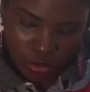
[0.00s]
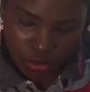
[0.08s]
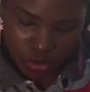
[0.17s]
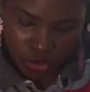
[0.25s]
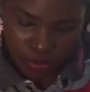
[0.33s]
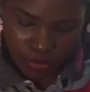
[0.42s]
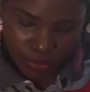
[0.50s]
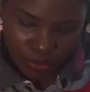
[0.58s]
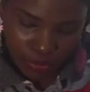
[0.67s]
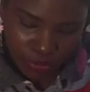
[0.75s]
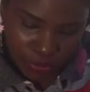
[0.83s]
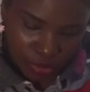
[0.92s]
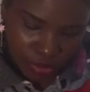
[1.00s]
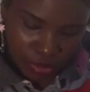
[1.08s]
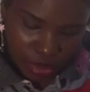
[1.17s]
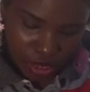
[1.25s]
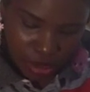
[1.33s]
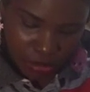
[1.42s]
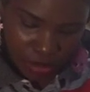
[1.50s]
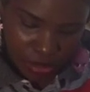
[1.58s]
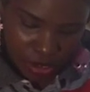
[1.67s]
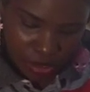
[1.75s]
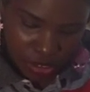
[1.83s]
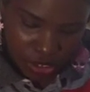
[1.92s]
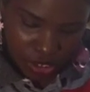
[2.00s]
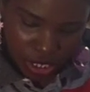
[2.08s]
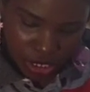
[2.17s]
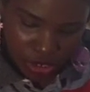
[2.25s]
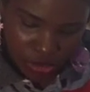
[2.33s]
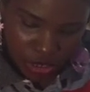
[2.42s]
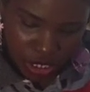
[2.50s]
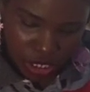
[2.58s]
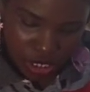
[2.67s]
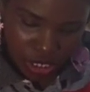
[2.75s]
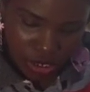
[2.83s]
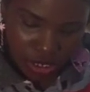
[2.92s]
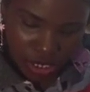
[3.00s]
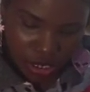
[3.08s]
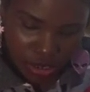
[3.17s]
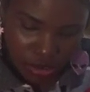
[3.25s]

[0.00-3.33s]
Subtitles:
Ooh. Here, maybe I'll just try to do it easy or not.